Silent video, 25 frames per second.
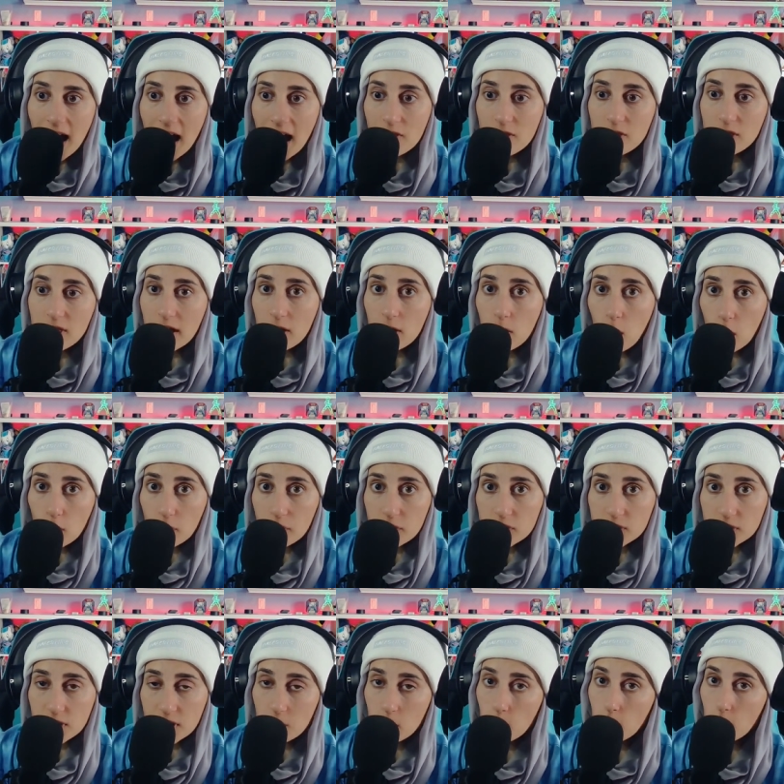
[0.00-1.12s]
And then all of a
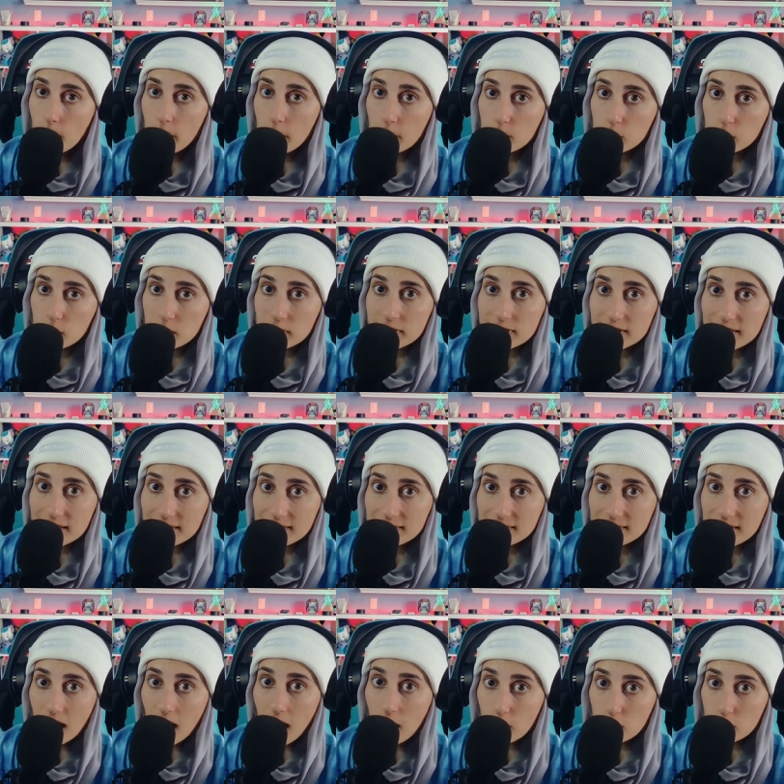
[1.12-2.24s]
sudden, when the princess
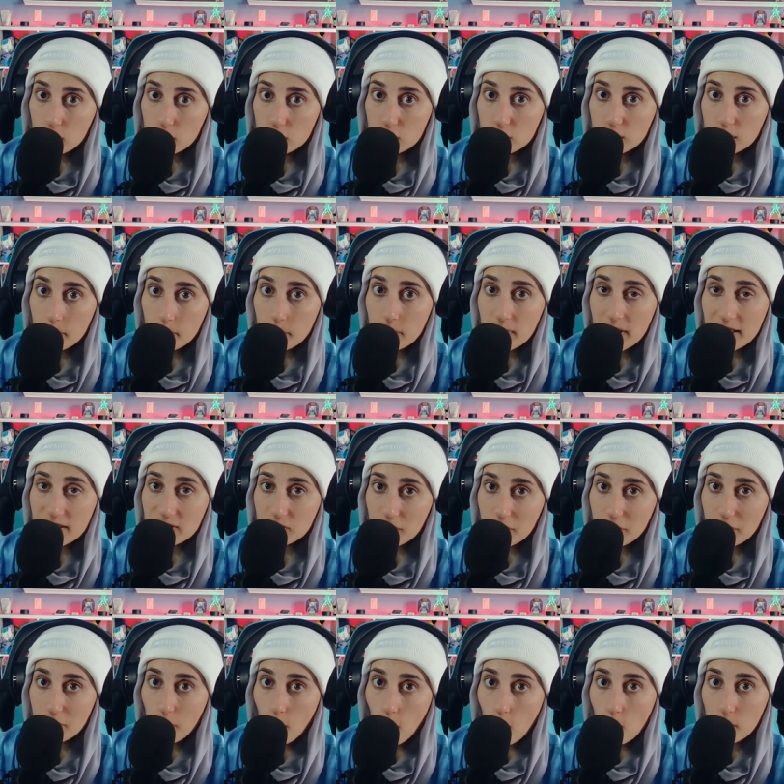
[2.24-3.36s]
got her shipment and
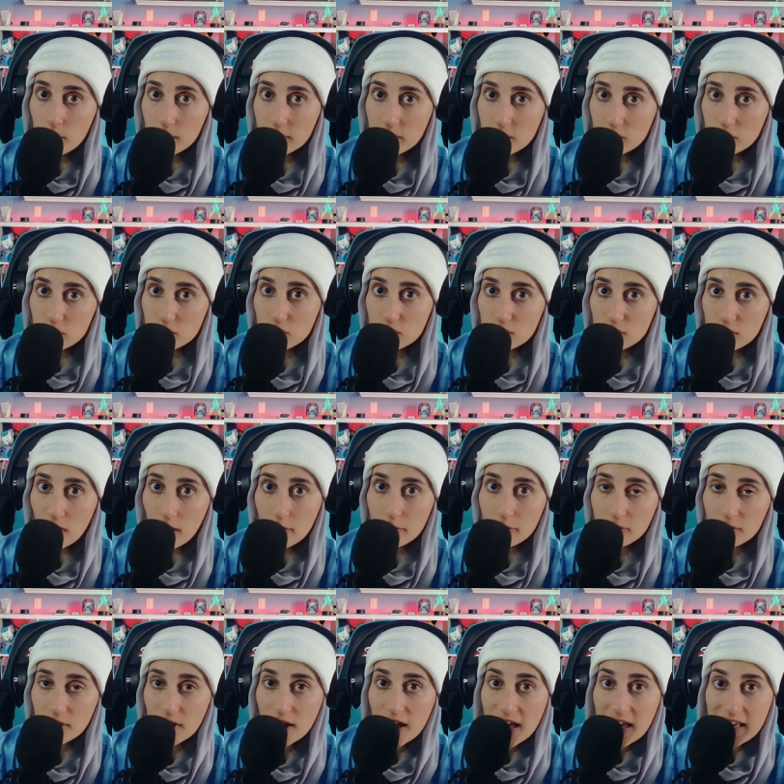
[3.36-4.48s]
started opening her
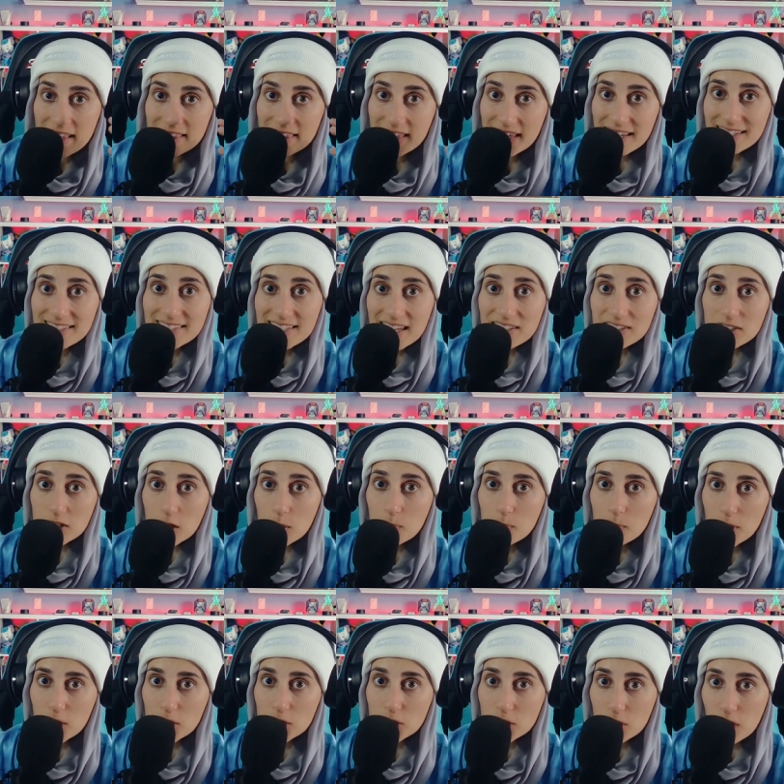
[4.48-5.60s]
stuff, they sent a
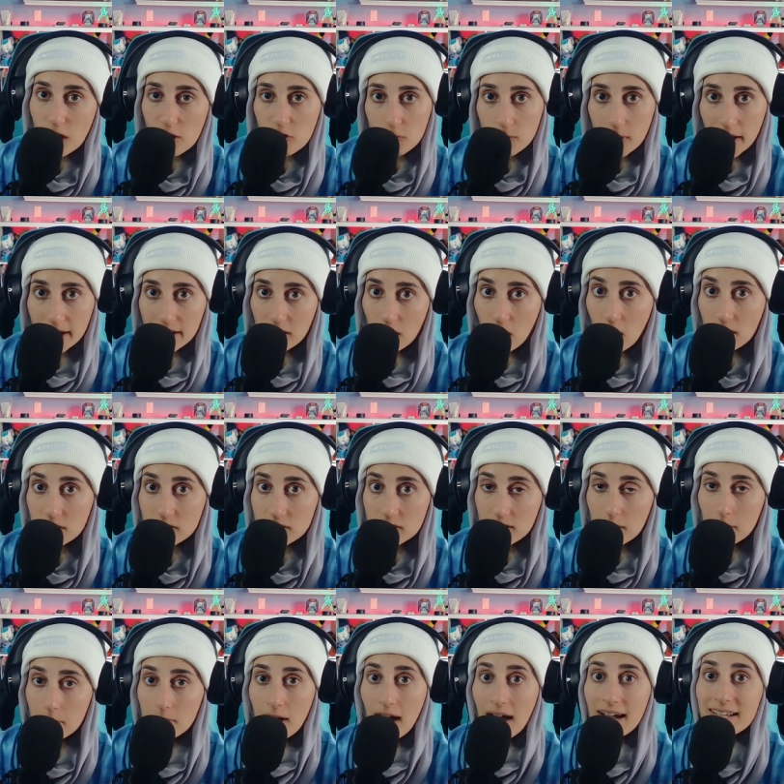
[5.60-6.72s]
picture of my card
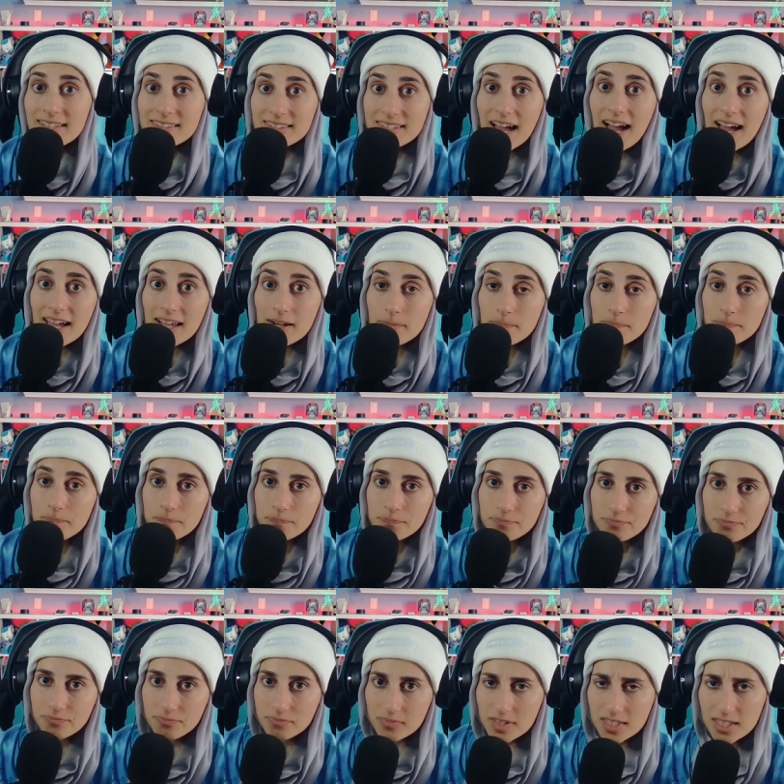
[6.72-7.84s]
to my dad.
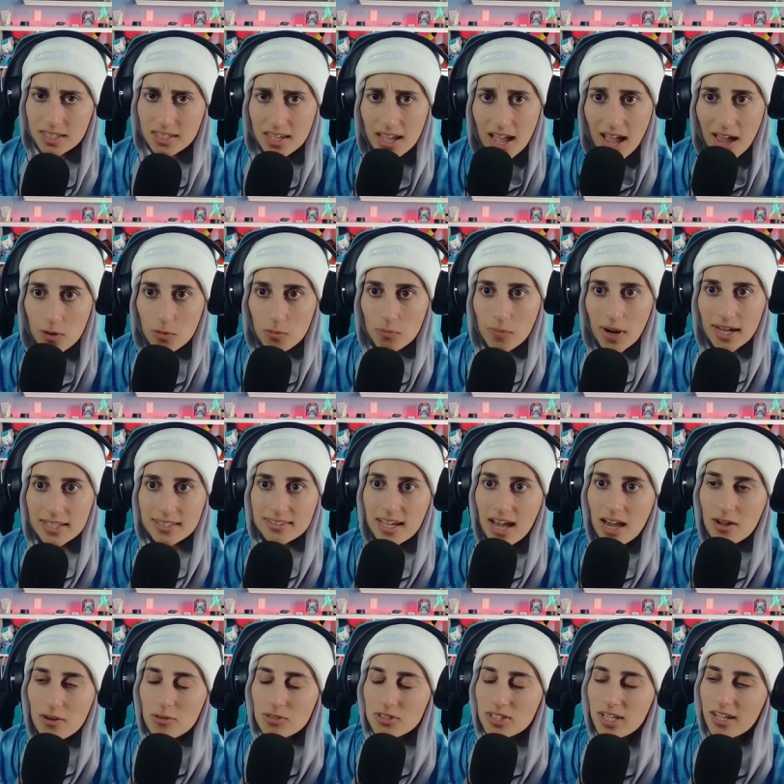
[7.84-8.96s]
And my
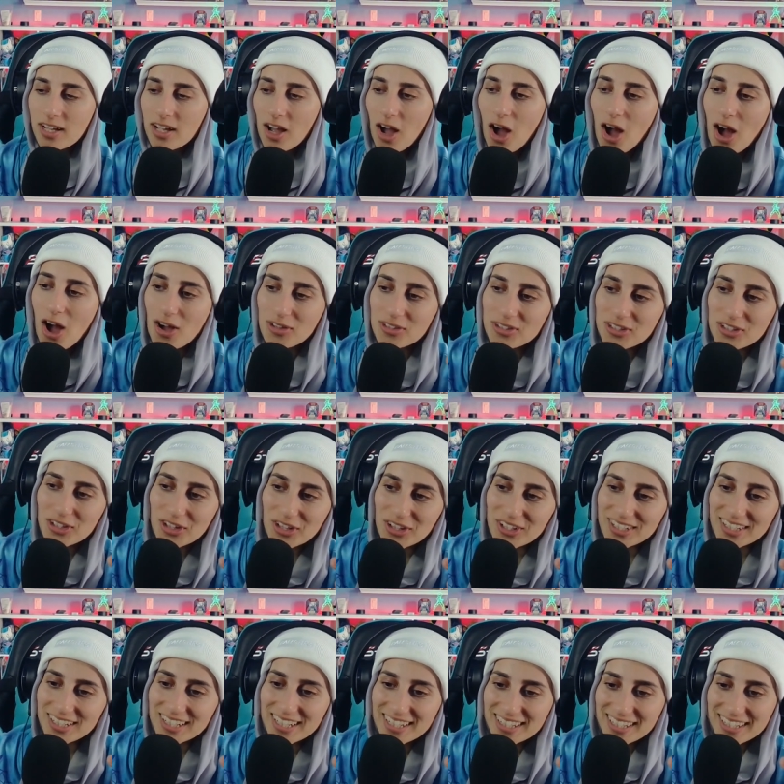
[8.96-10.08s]
dad was like, oh,
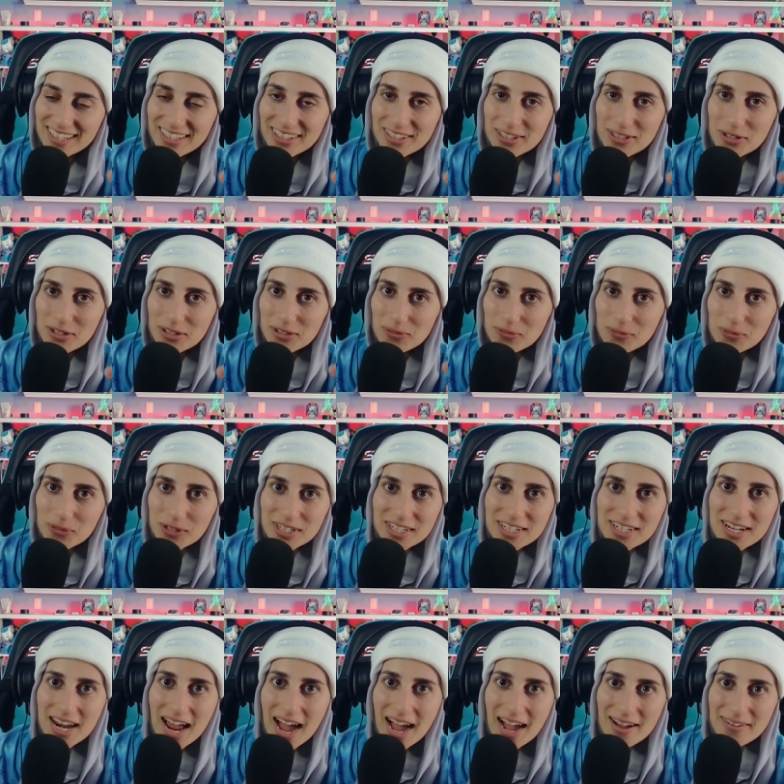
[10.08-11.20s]
dude, you would
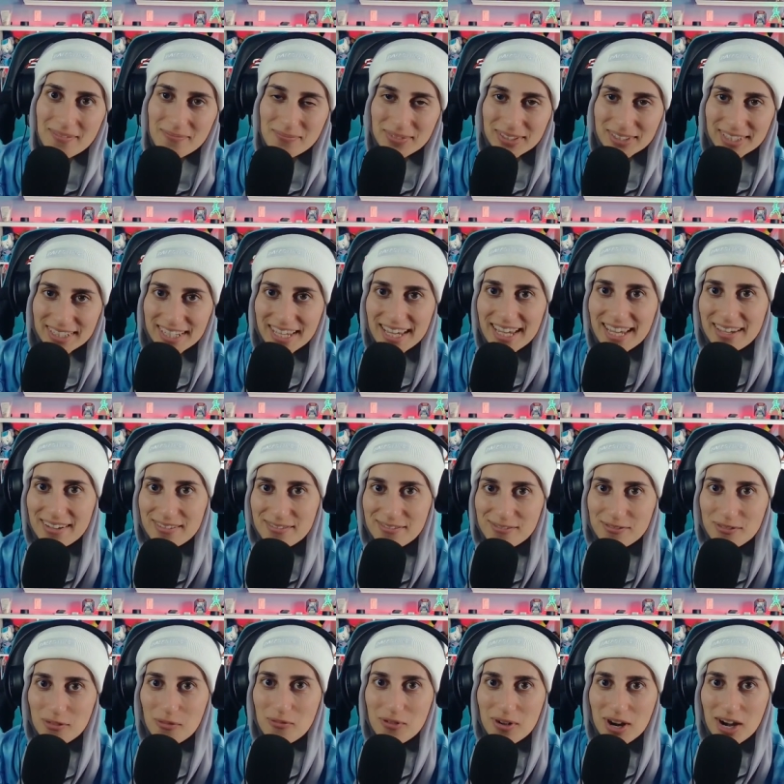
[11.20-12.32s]
not
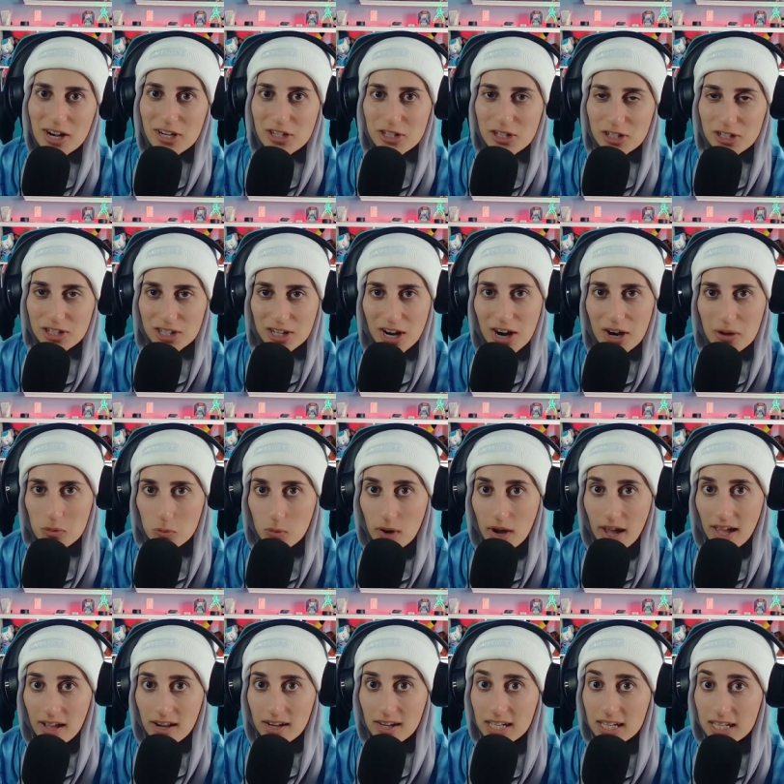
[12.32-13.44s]
believe where your card
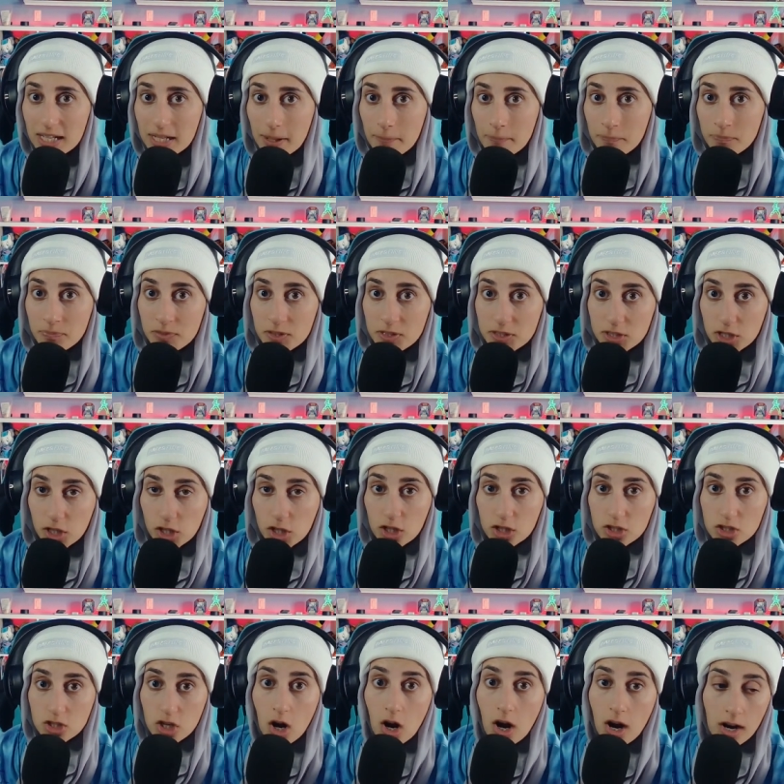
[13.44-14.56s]
went to
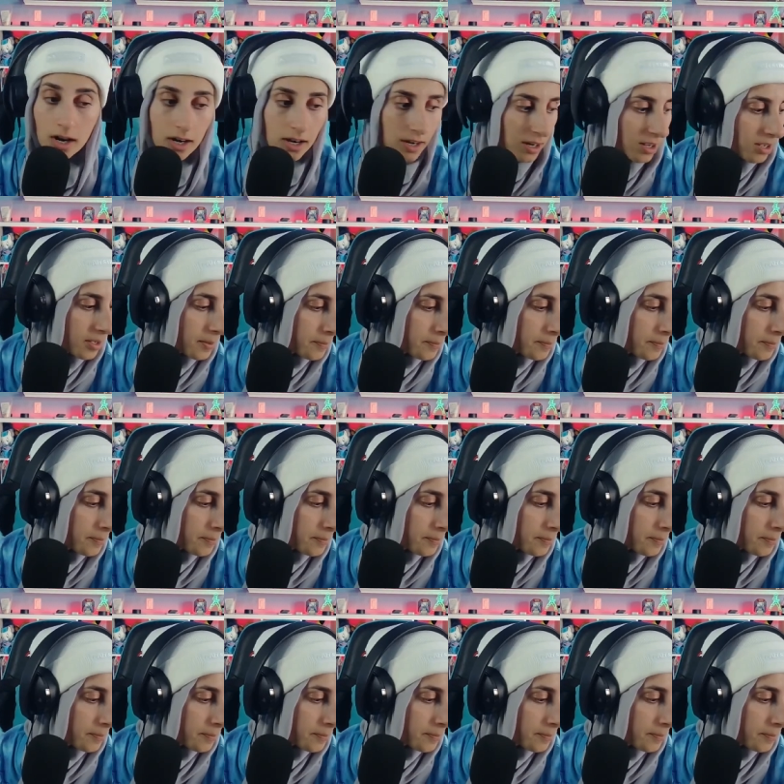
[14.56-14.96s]
Qatar